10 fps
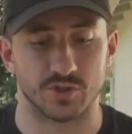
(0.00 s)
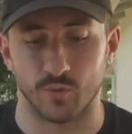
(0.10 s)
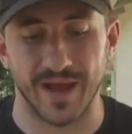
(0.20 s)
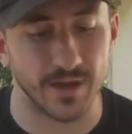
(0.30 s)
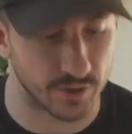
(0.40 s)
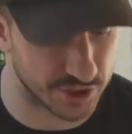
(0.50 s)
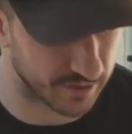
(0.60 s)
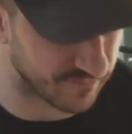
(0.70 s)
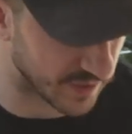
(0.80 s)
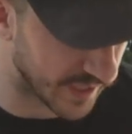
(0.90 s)
So when I go to
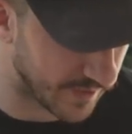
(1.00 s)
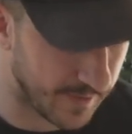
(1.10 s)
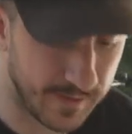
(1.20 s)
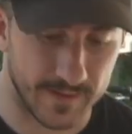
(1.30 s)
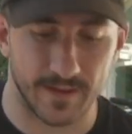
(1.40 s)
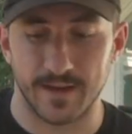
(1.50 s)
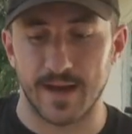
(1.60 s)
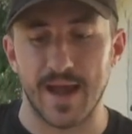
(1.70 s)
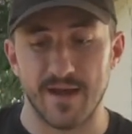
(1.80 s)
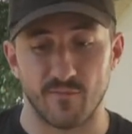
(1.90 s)
Chick-fil-A, uh,
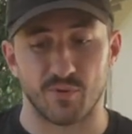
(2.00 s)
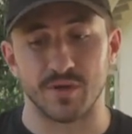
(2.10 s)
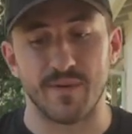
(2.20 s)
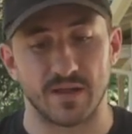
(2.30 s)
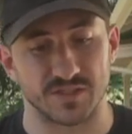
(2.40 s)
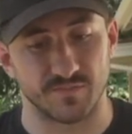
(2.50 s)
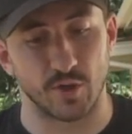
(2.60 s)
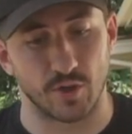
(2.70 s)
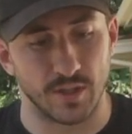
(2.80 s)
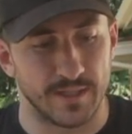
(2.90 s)
I have a pretty balanced
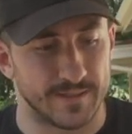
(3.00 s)
meal.